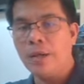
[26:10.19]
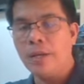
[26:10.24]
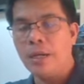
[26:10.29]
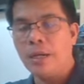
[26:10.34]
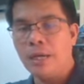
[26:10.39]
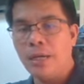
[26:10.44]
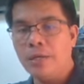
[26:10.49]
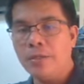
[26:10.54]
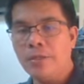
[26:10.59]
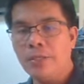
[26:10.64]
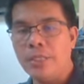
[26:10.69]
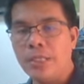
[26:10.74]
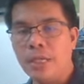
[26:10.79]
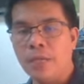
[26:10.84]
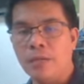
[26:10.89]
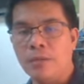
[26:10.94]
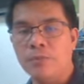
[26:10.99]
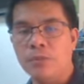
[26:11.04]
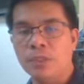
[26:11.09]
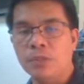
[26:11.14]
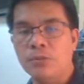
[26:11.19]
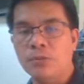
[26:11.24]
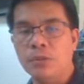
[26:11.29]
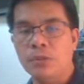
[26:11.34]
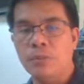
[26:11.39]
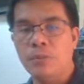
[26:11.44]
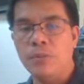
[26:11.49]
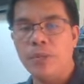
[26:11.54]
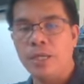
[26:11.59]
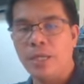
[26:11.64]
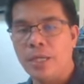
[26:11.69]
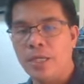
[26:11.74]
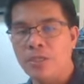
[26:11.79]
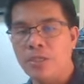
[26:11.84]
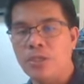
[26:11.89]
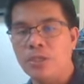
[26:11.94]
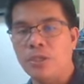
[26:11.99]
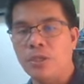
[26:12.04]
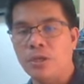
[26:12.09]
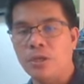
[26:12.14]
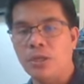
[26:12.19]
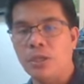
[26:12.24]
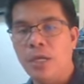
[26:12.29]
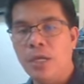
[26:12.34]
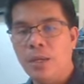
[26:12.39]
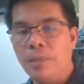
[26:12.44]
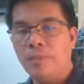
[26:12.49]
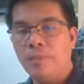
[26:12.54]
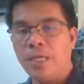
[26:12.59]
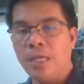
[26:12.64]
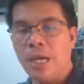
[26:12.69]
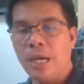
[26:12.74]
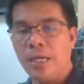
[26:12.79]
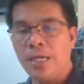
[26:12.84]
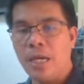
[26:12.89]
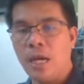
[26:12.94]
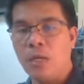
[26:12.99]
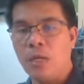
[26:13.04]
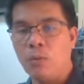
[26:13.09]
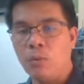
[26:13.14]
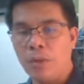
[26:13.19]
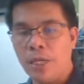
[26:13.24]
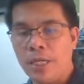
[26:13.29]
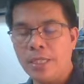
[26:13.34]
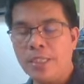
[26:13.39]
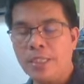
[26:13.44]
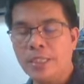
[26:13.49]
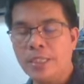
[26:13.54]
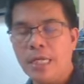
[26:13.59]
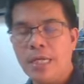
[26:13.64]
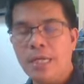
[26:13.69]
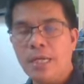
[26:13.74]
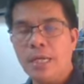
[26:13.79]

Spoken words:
area of school operation PIR works,